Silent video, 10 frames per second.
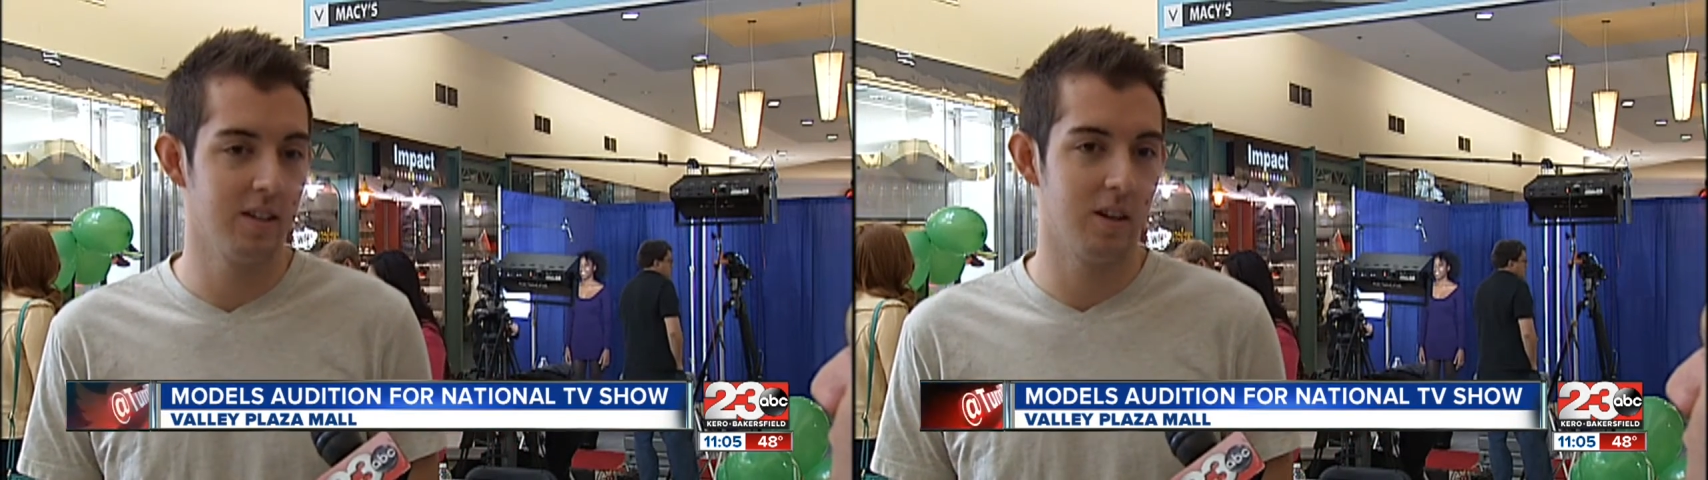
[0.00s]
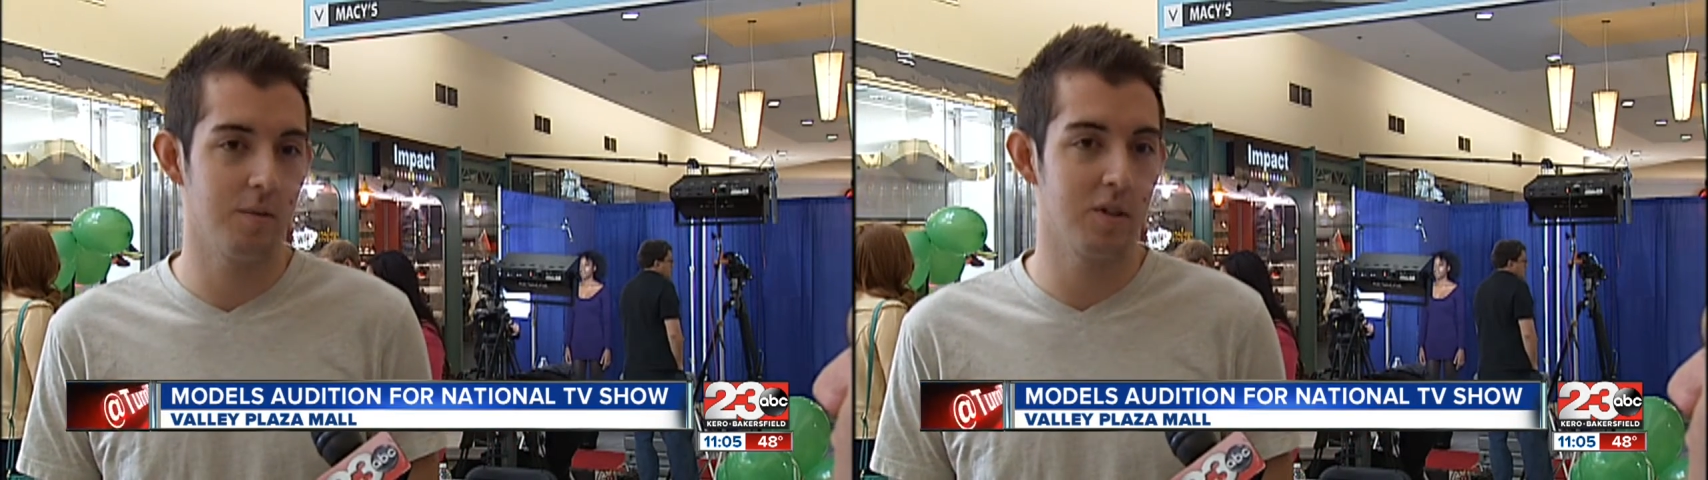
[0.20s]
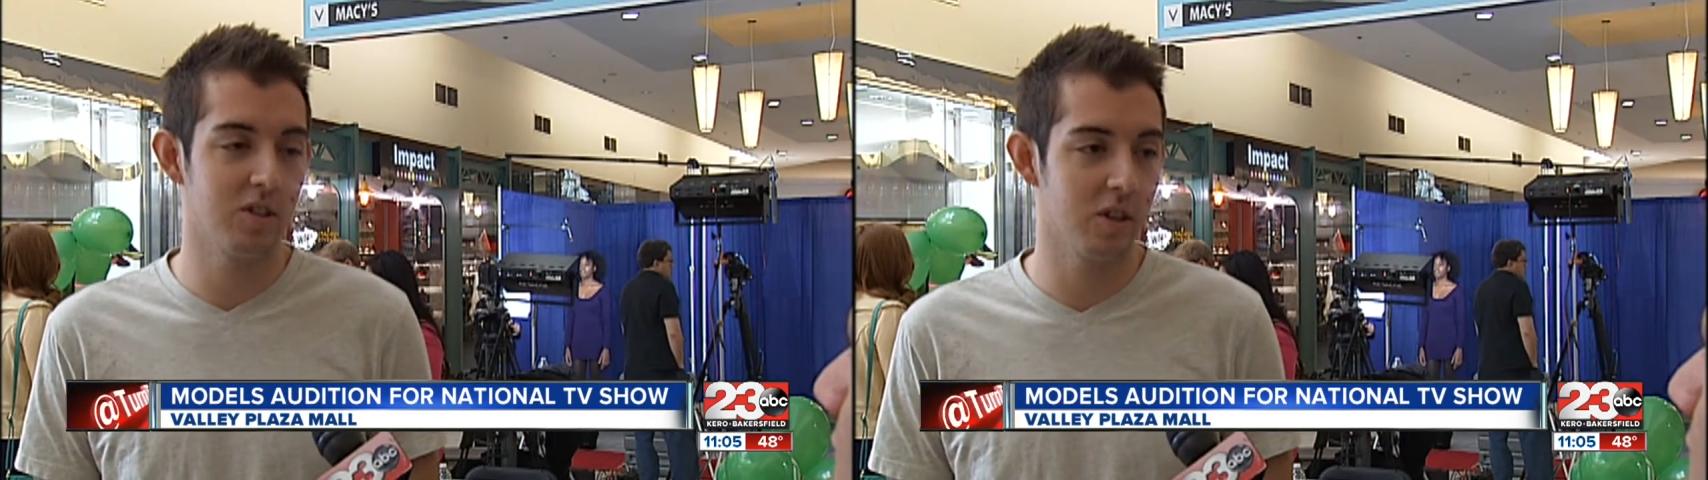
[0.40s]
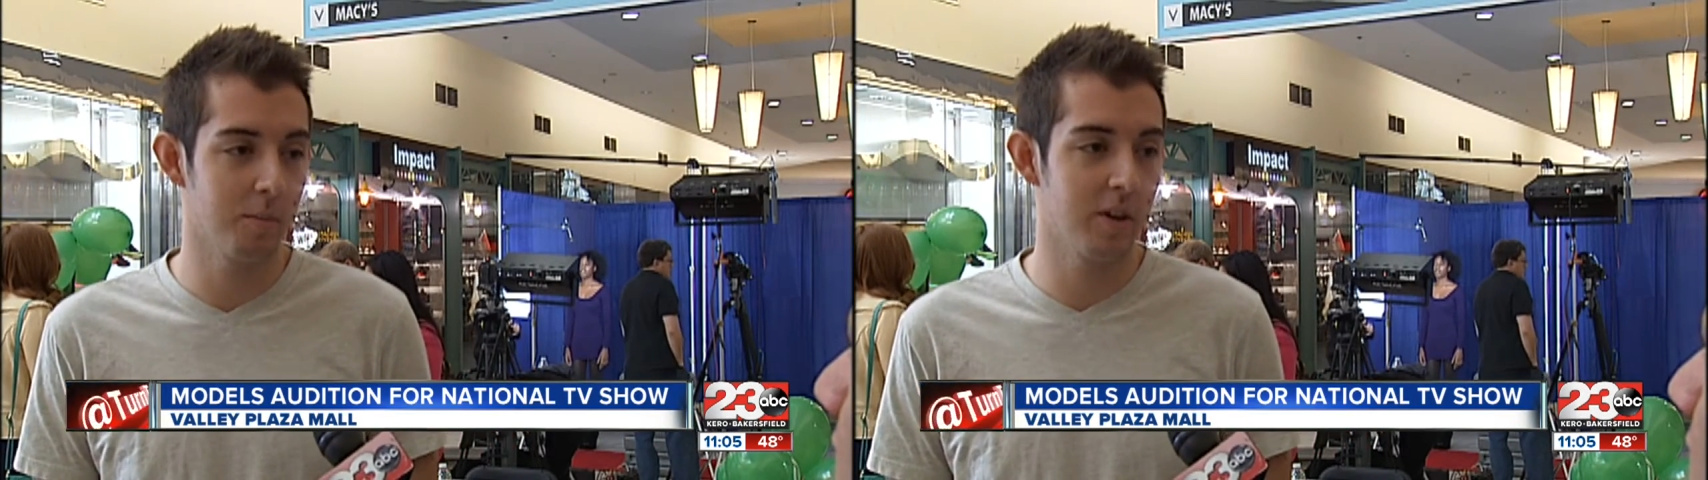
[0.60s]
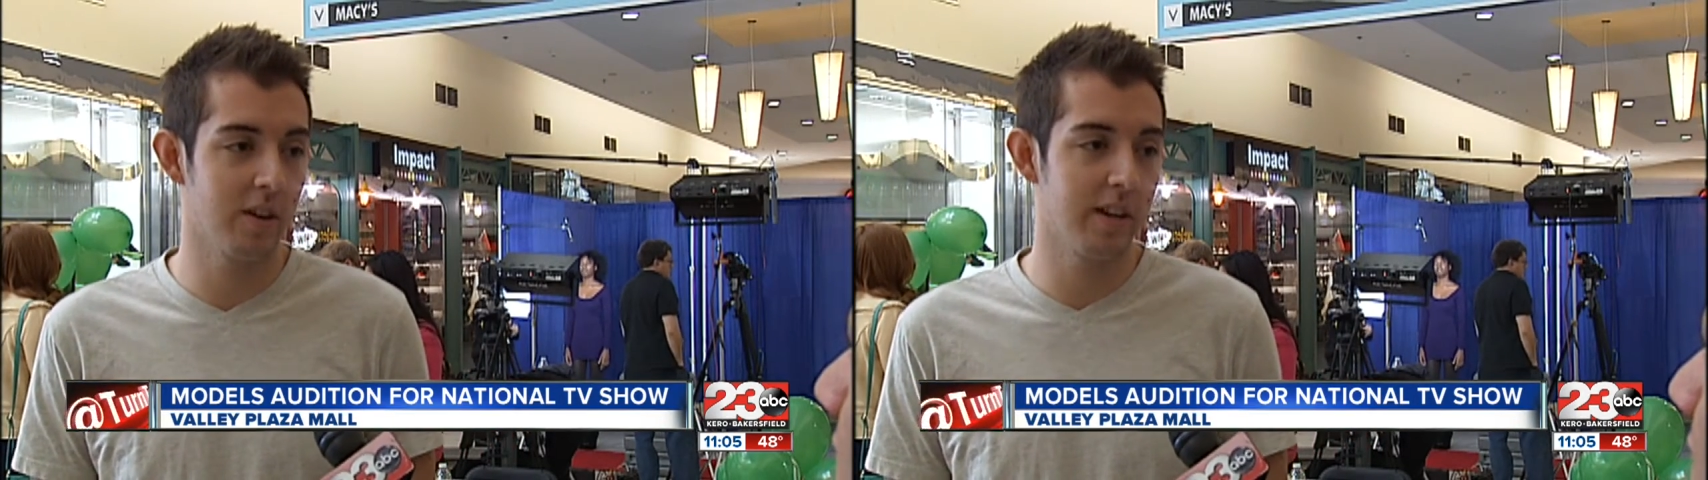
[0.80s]
obviously it'll
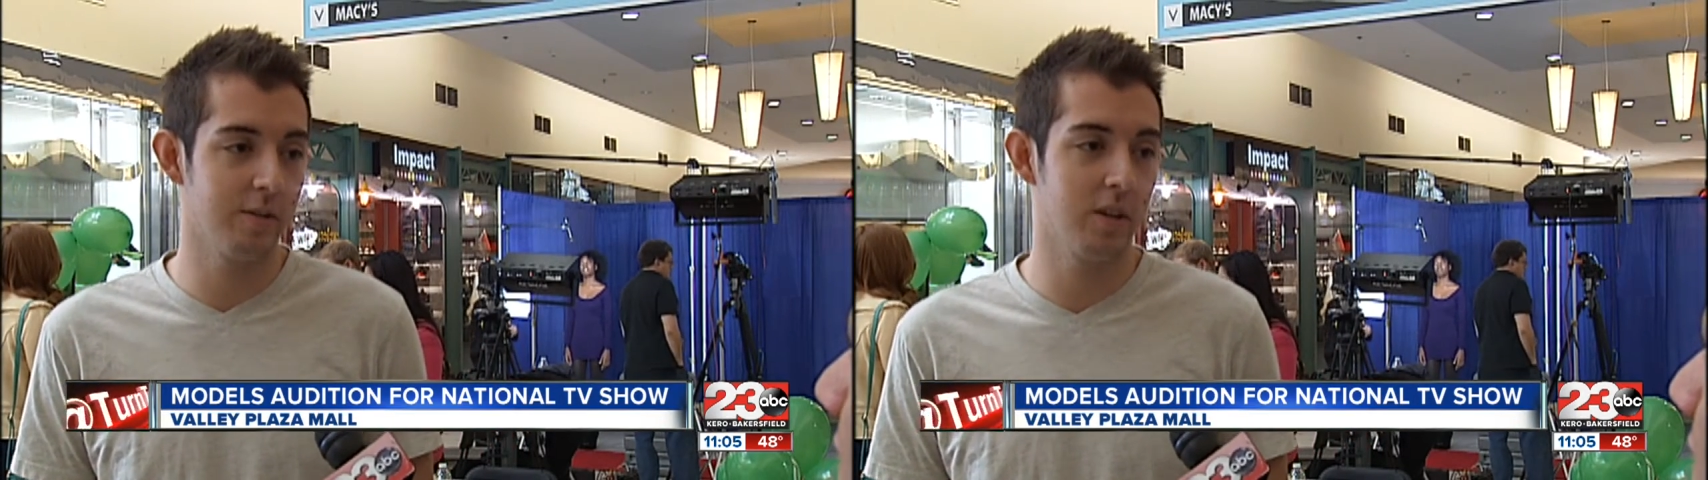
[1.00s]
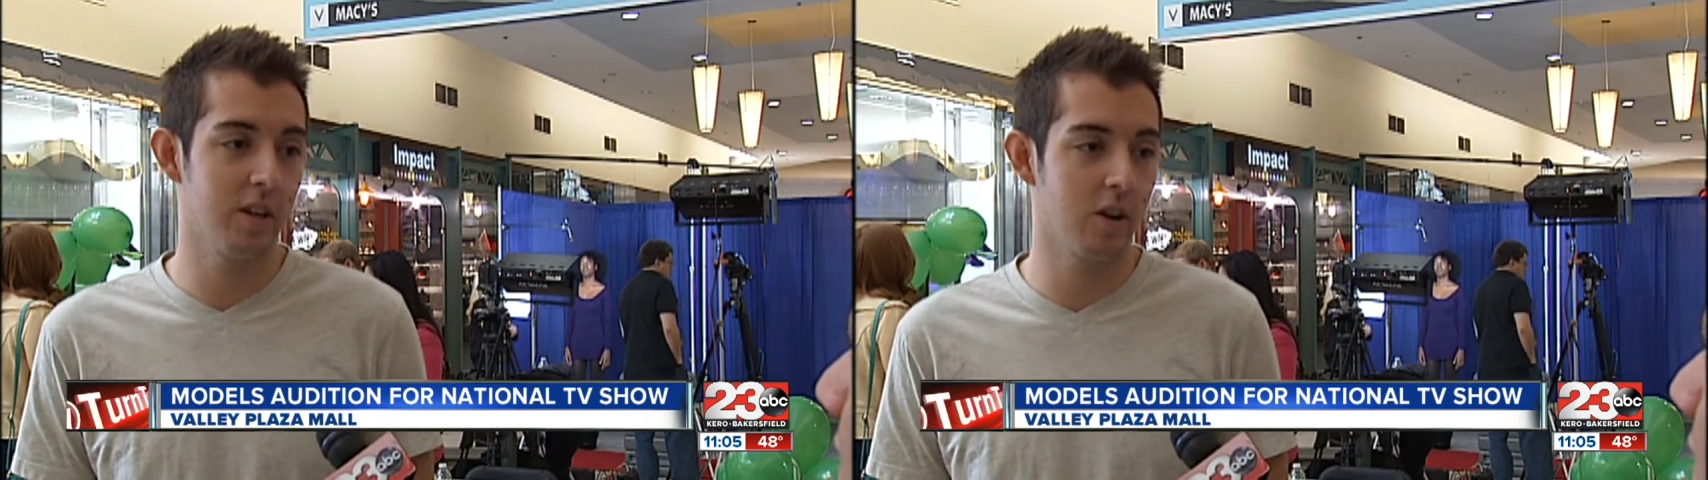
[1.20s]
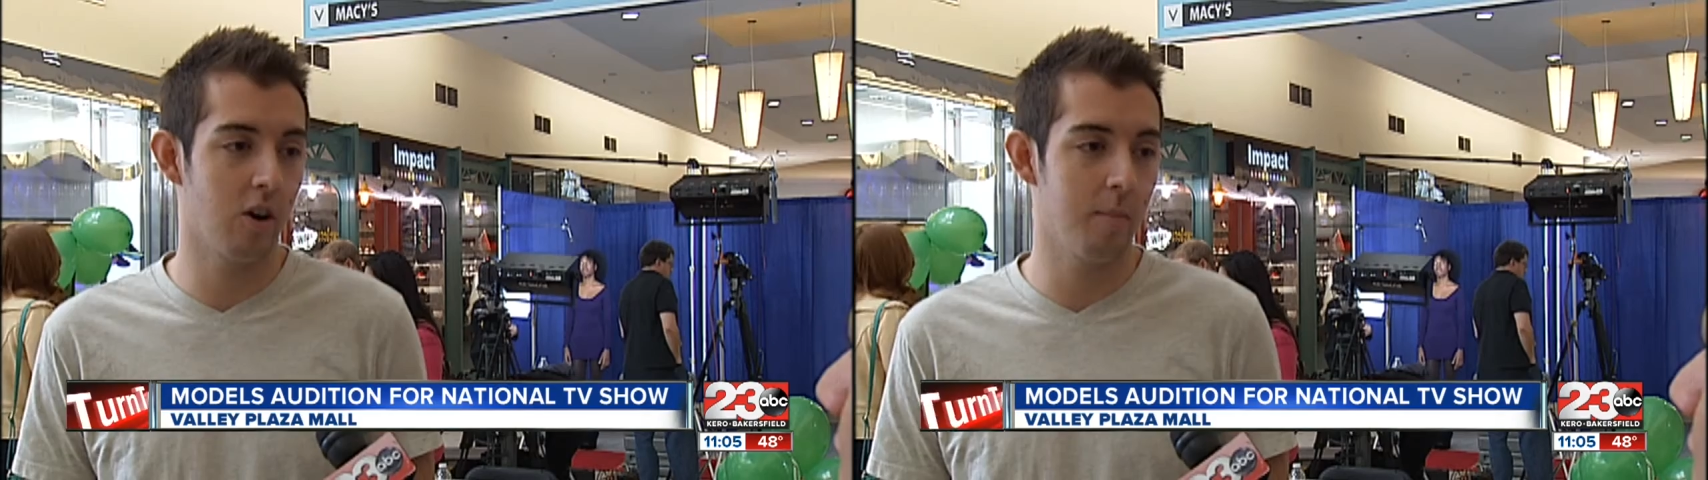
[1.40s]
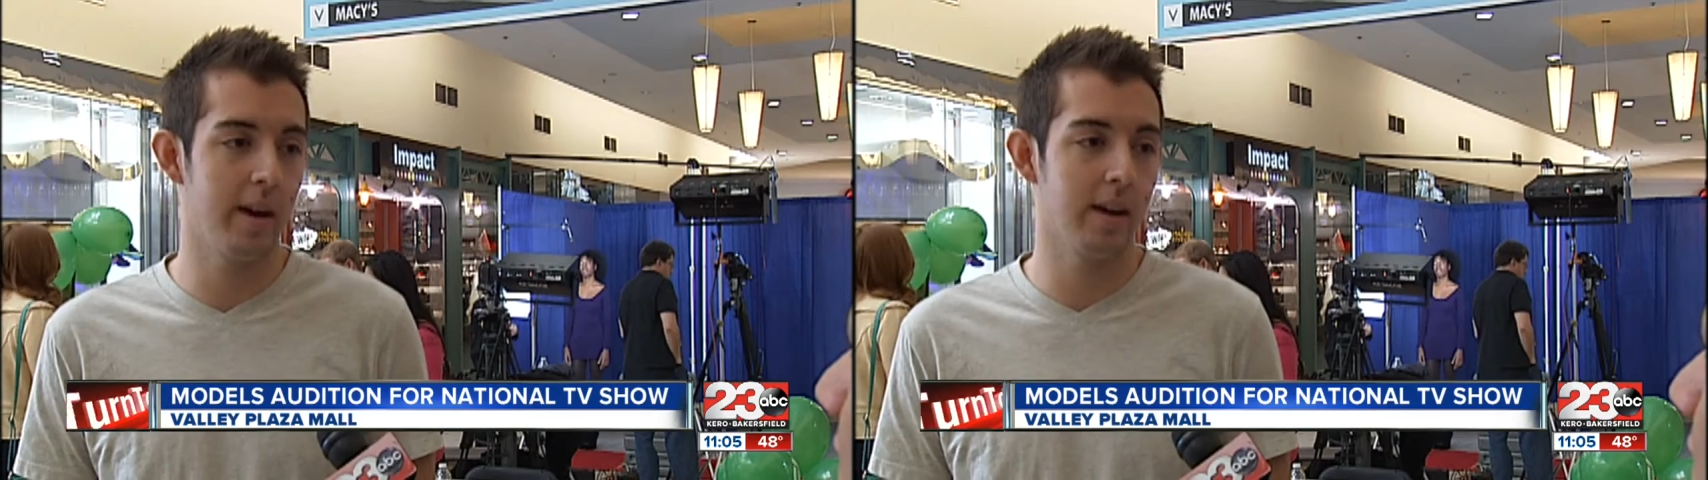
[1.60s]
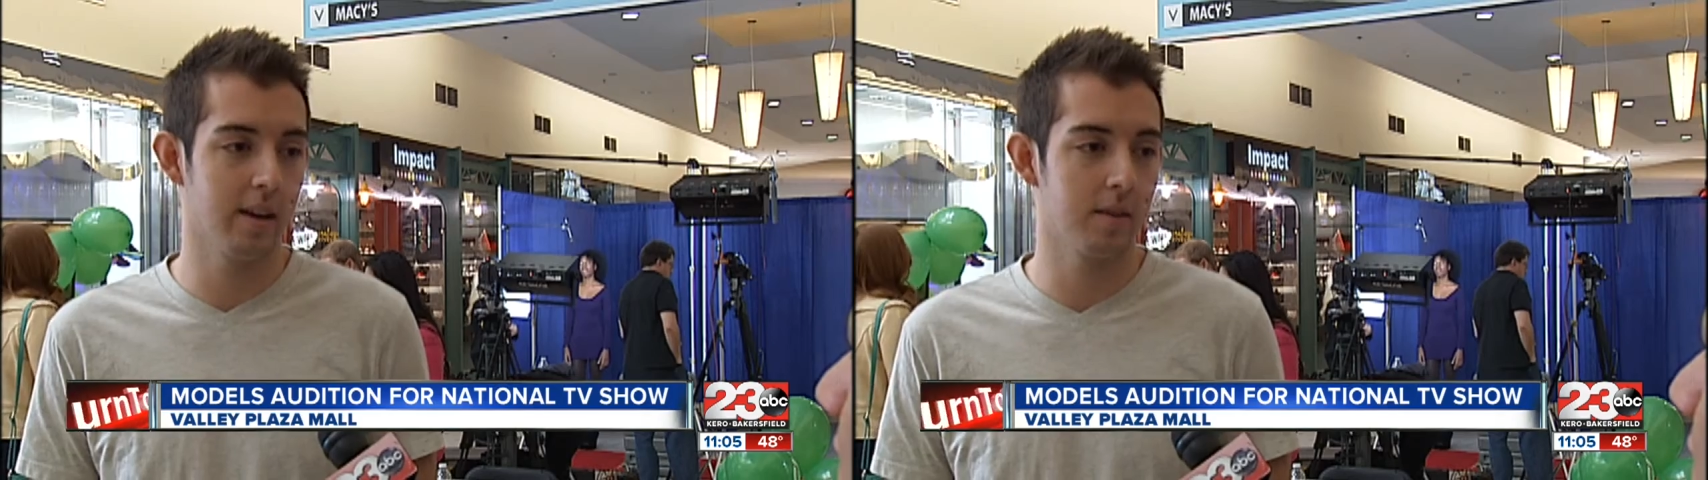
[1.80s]
be great if you get a call back.